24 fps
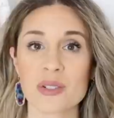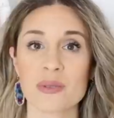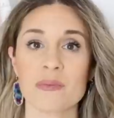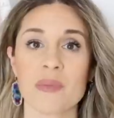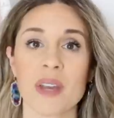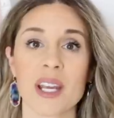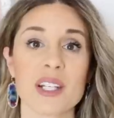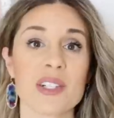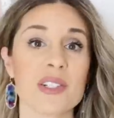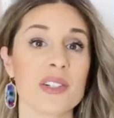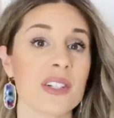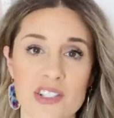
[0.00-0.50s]

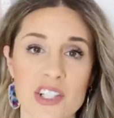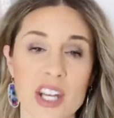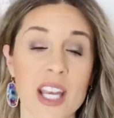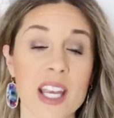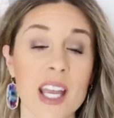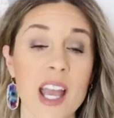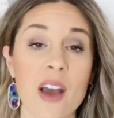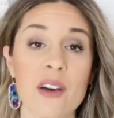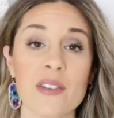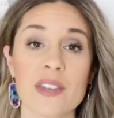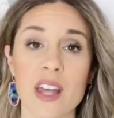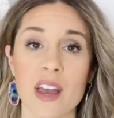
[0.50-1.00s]
make sure to
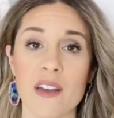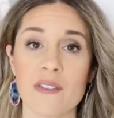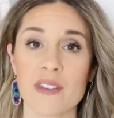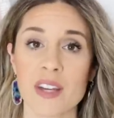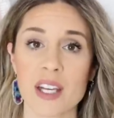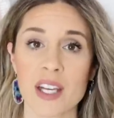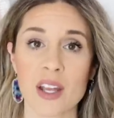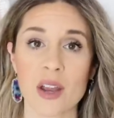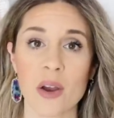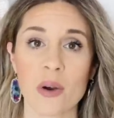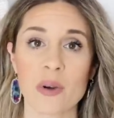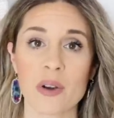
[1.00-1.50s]
check out that
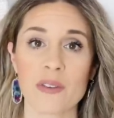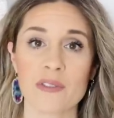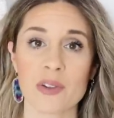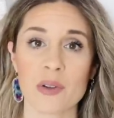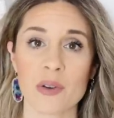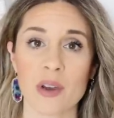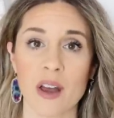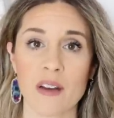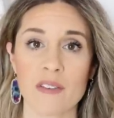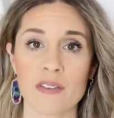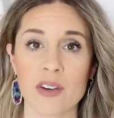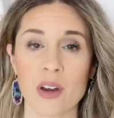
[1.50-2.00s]
video if
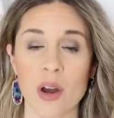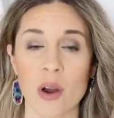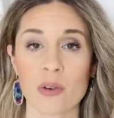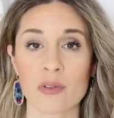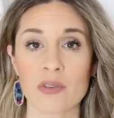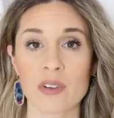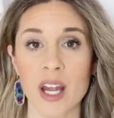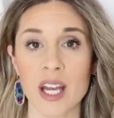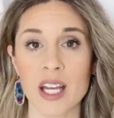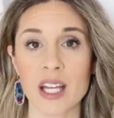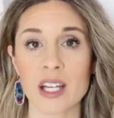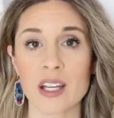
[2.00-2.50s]
you haven't
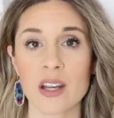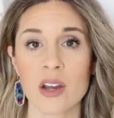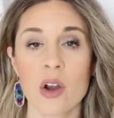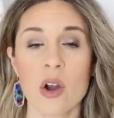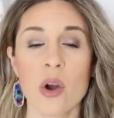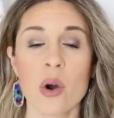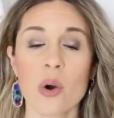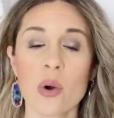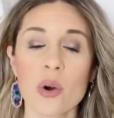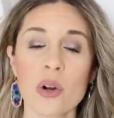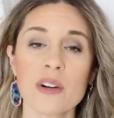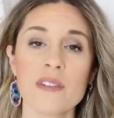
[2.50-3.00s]
already,
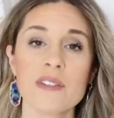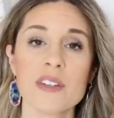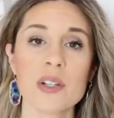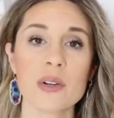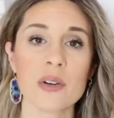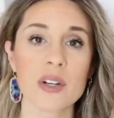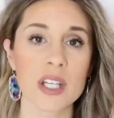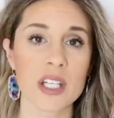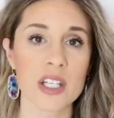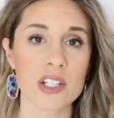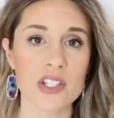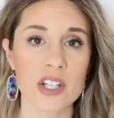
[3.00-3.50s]
or if you
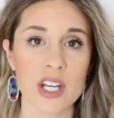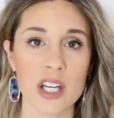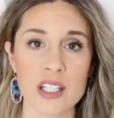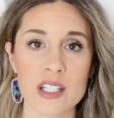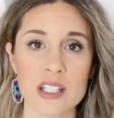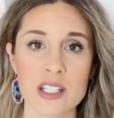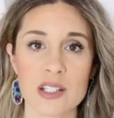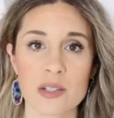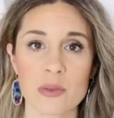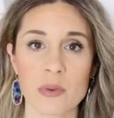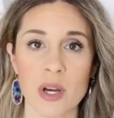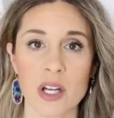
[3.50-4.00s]
don't get a
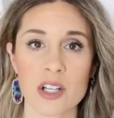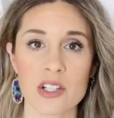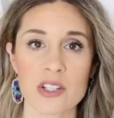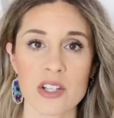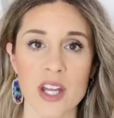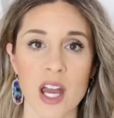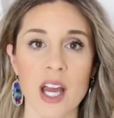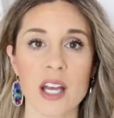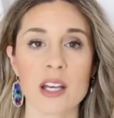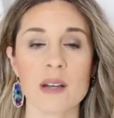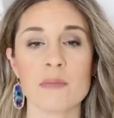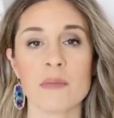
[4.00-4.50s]
chance to watch
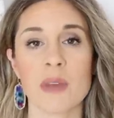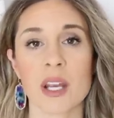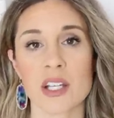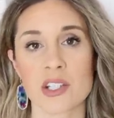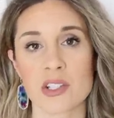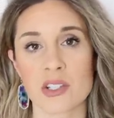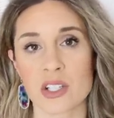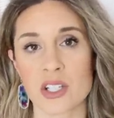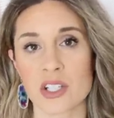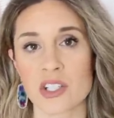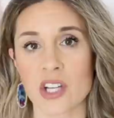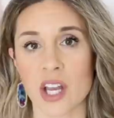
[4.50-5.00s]
that, make
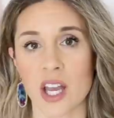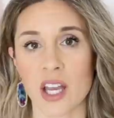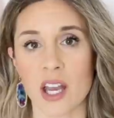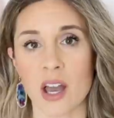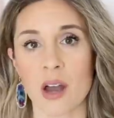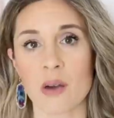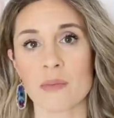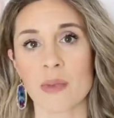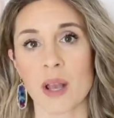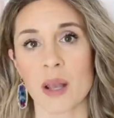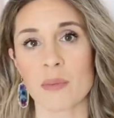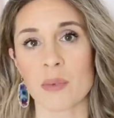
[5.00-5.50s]
sure to check
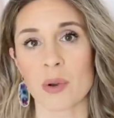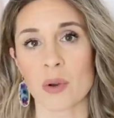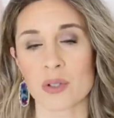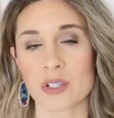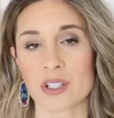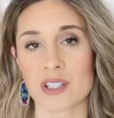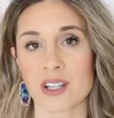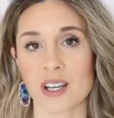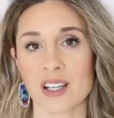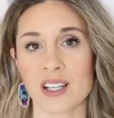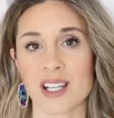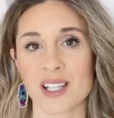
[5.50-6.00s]
out my
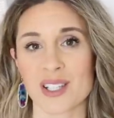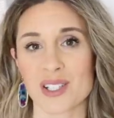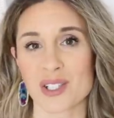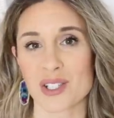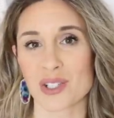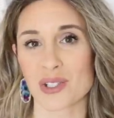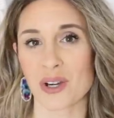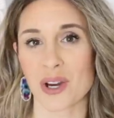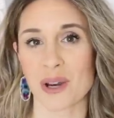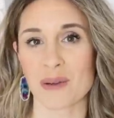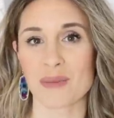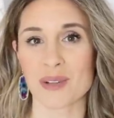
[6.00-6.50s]
post on
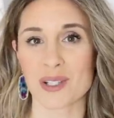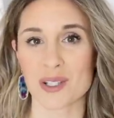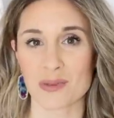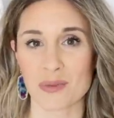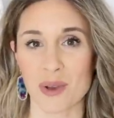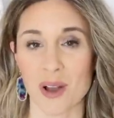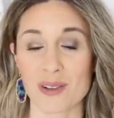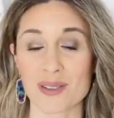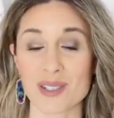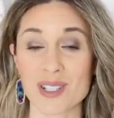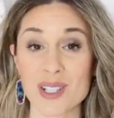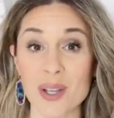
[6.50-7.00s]
Instagram as as
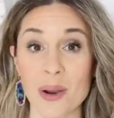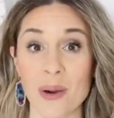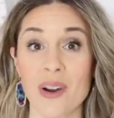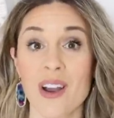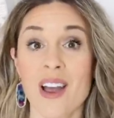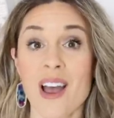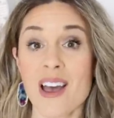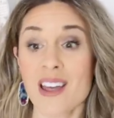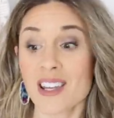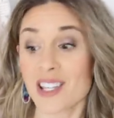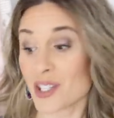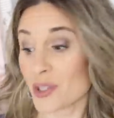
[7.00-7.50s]
well. So
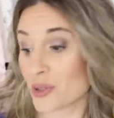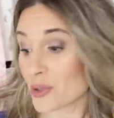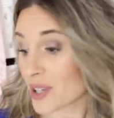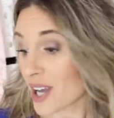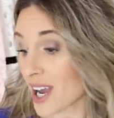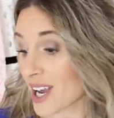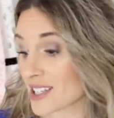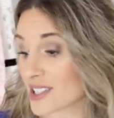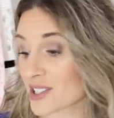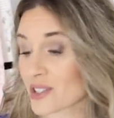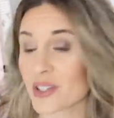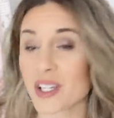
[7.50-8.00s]
you
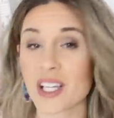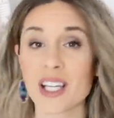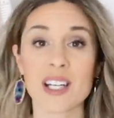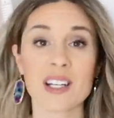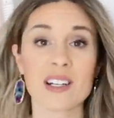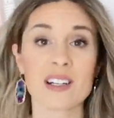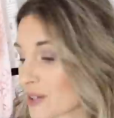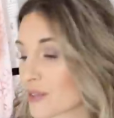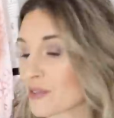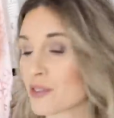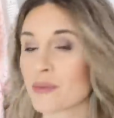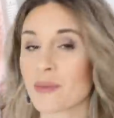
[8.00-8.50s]
guys are
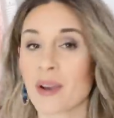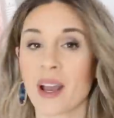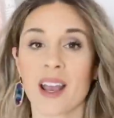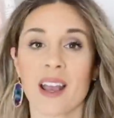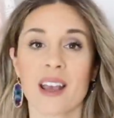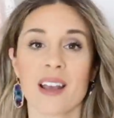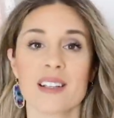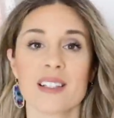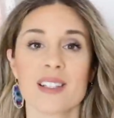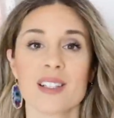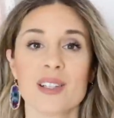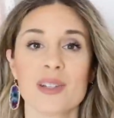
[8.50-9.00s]
here for
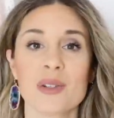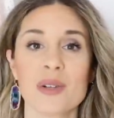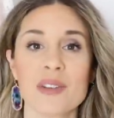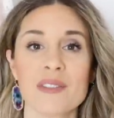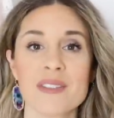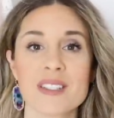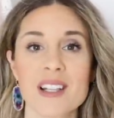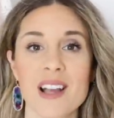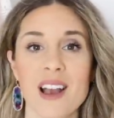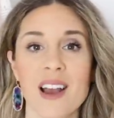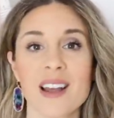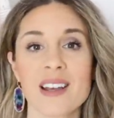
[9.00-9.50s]
my Louis
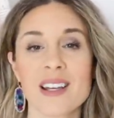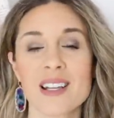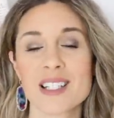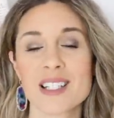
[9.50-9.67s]
Vuitton